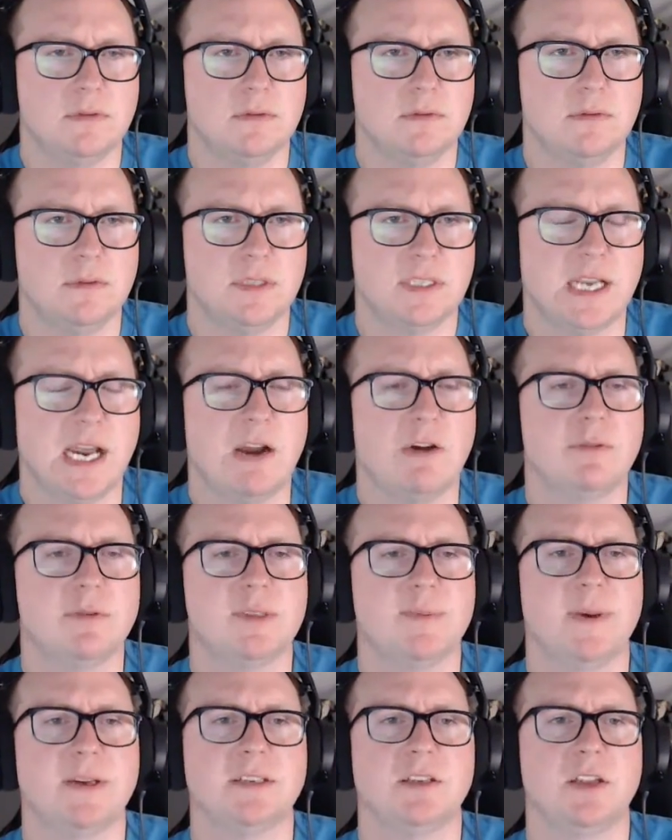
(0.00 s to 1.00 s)

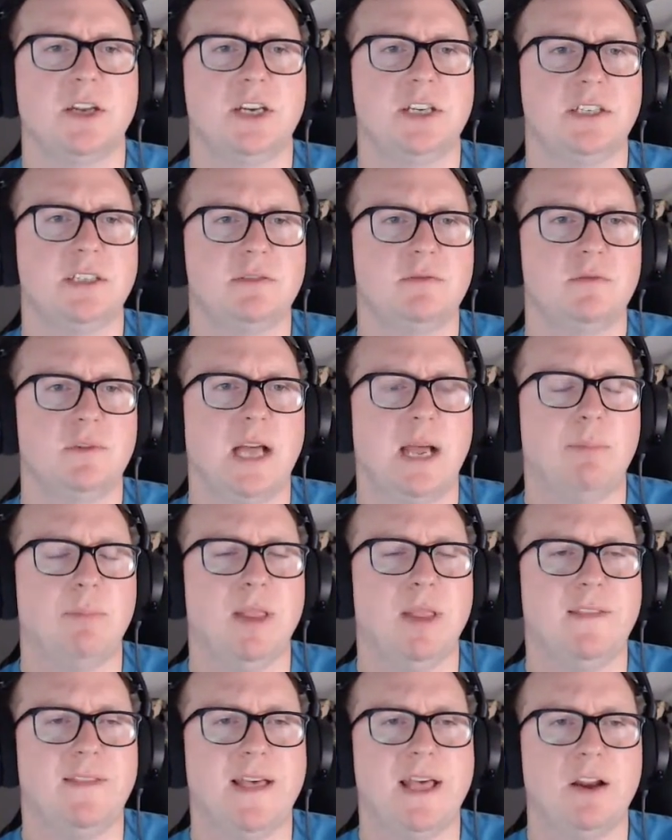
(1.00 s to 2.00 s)
Skyrim Special Edition, I
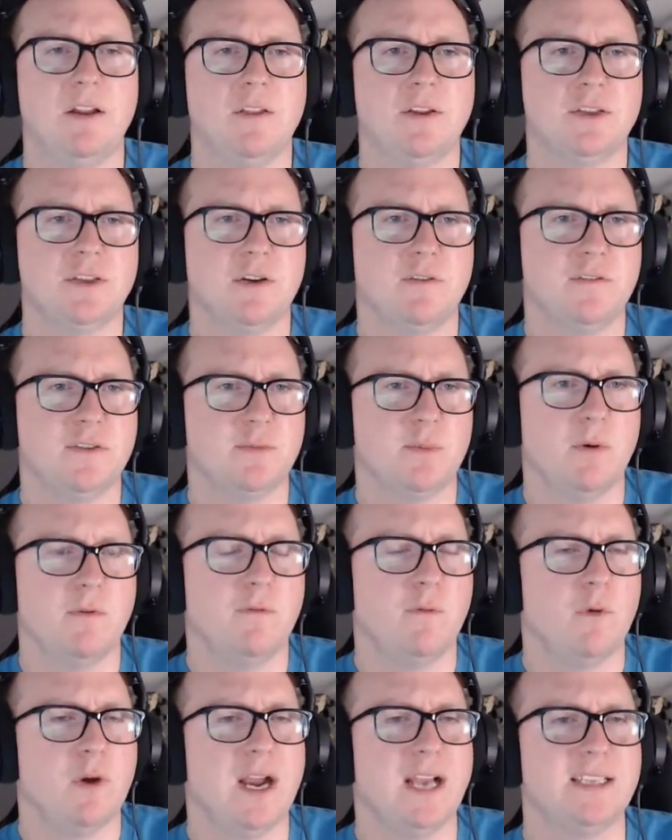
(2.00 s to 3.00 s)
played that on the Surface Pro
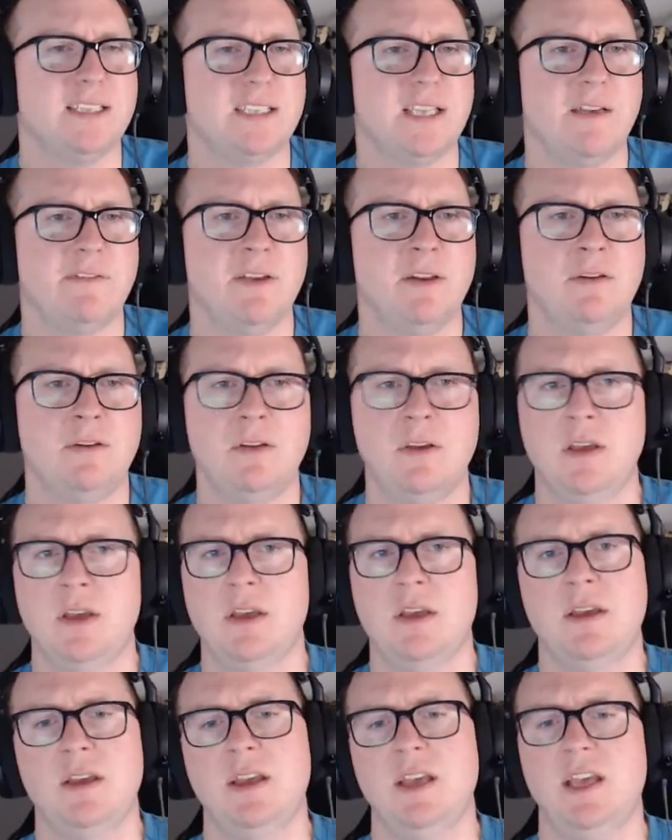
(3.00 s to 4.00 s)
4 i7.
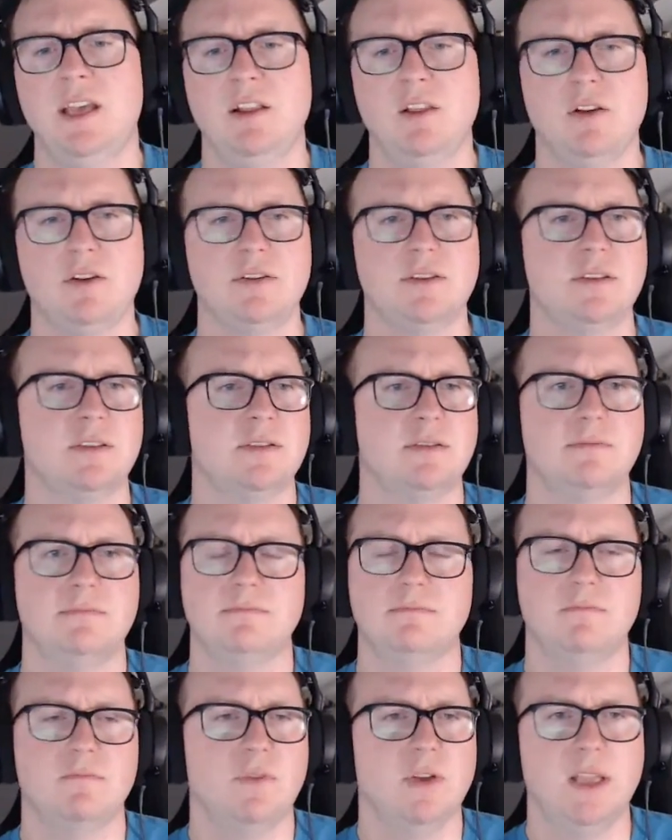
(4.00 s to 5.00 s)
It looked
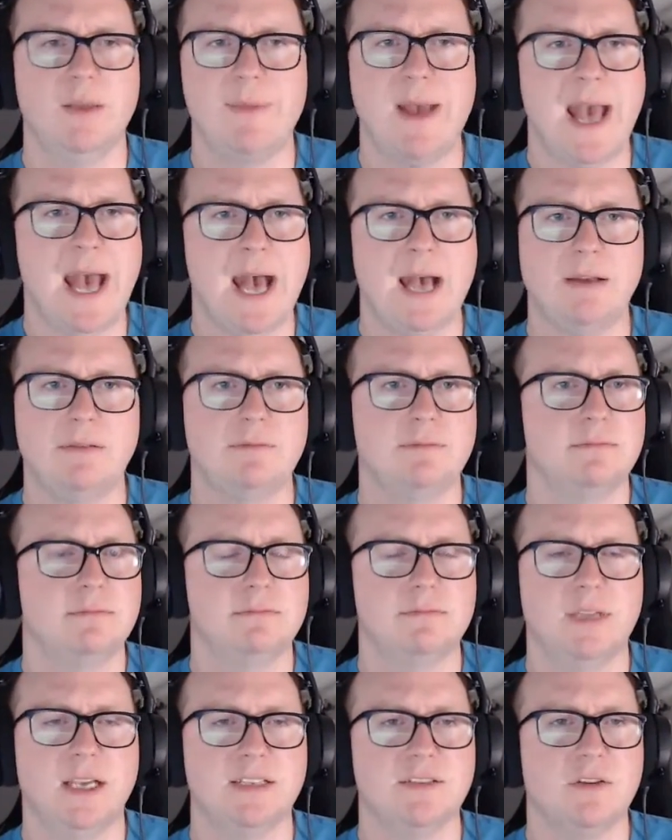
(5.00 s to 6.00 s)
really bad.
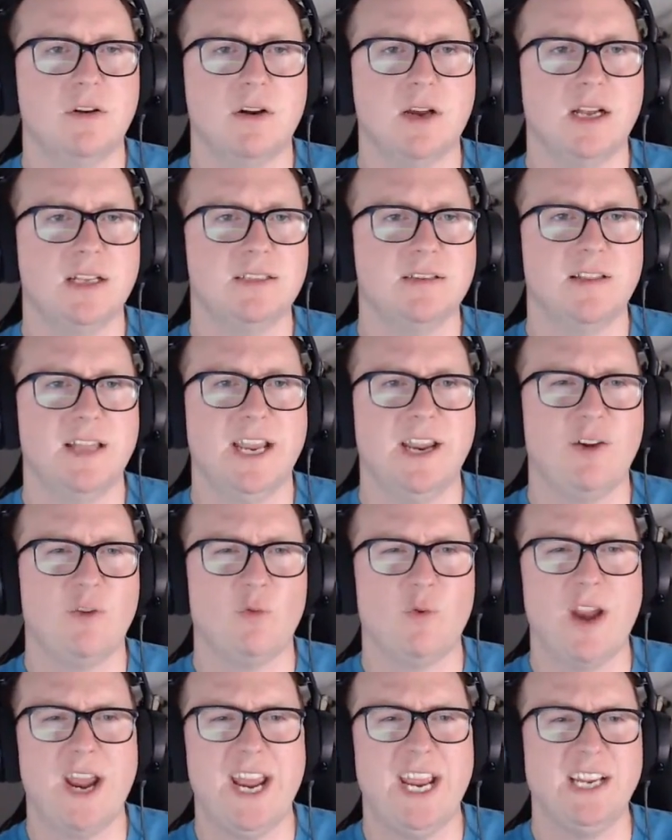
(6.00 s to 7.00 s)
Has all kinds of like
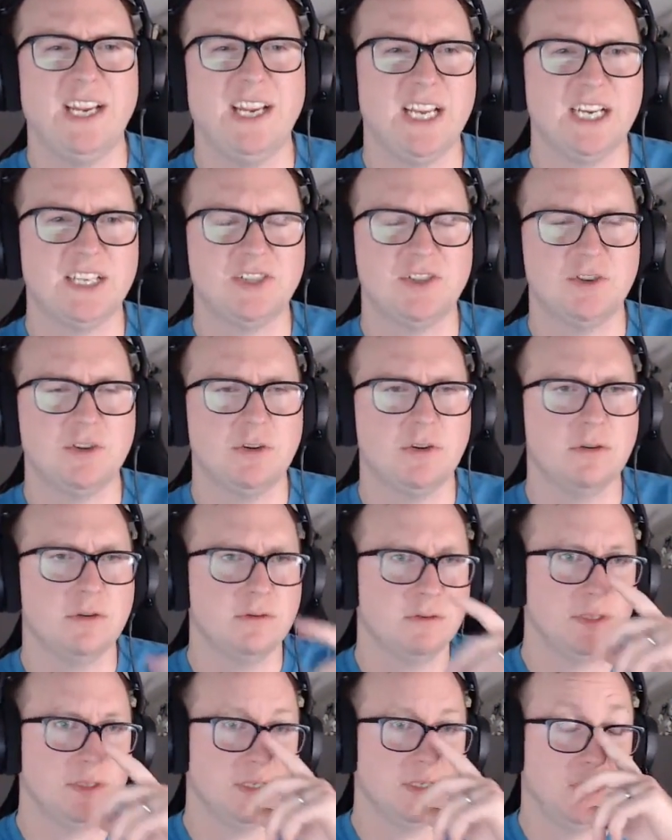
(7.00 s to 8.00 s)
gray texture
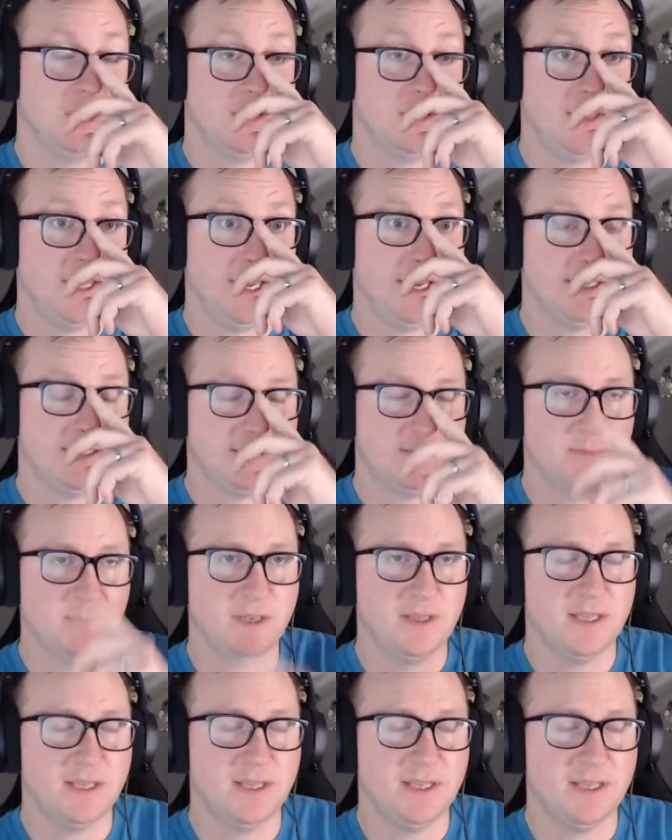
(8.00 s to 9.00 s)
things, but
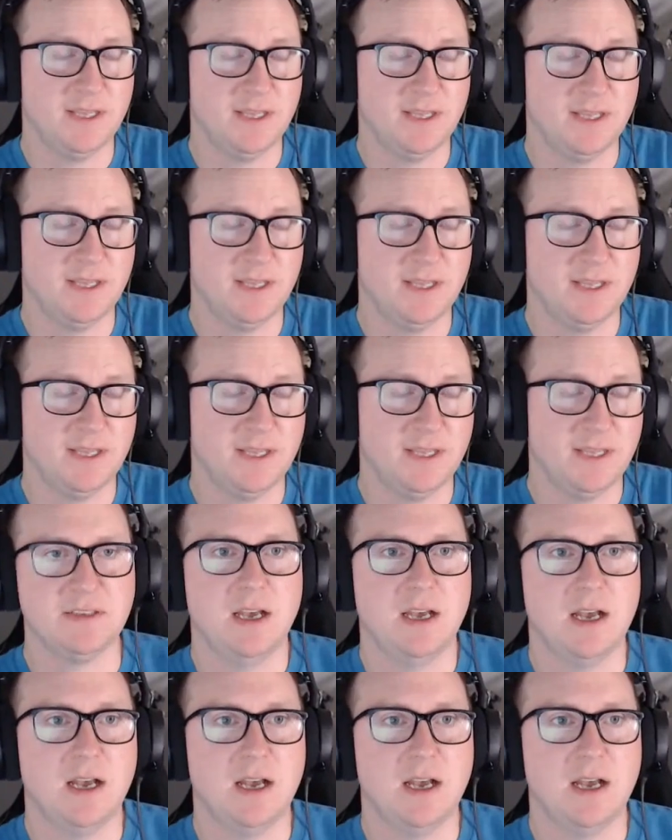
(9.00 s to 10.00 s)
this
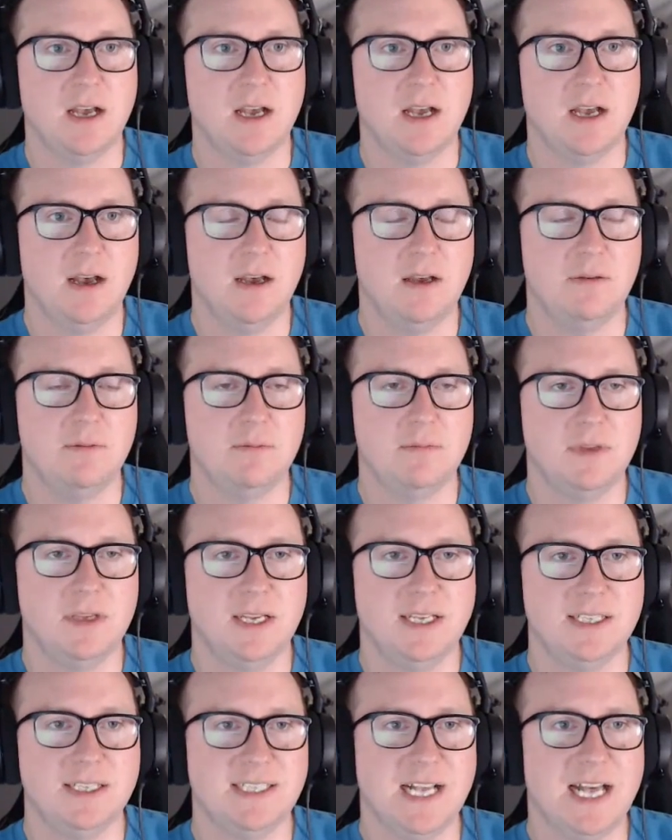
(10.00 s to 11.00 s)
it's
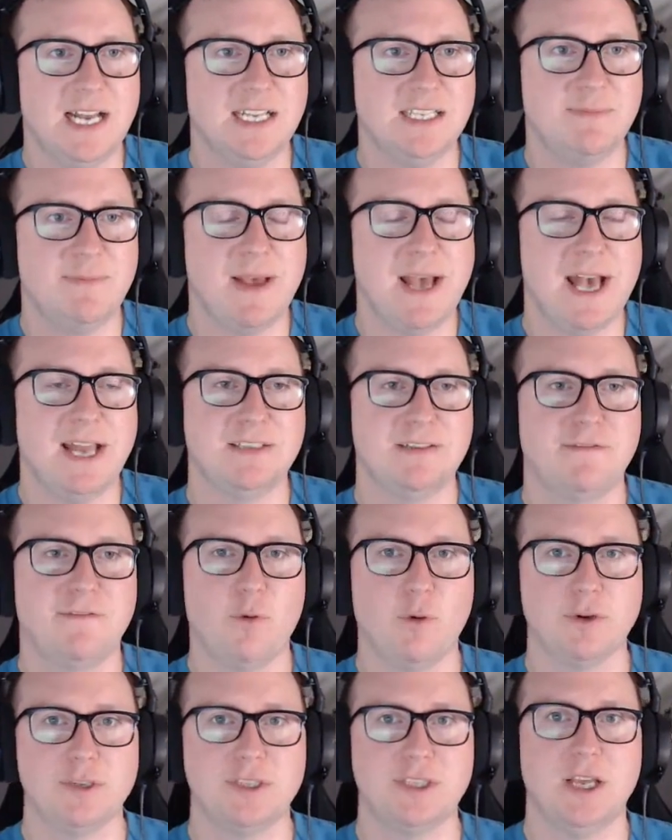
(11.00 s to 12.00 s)
not as bad as
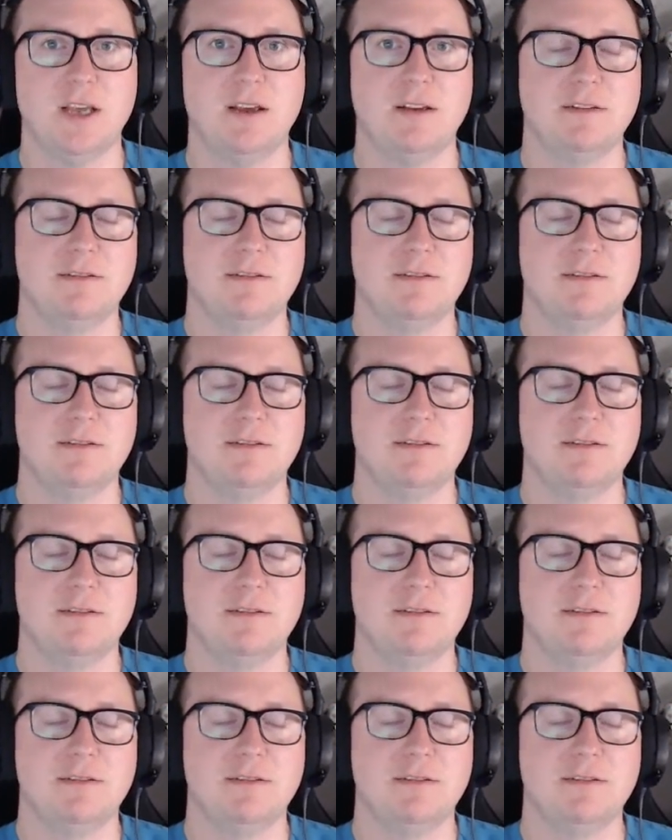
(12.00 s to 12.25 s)
Forza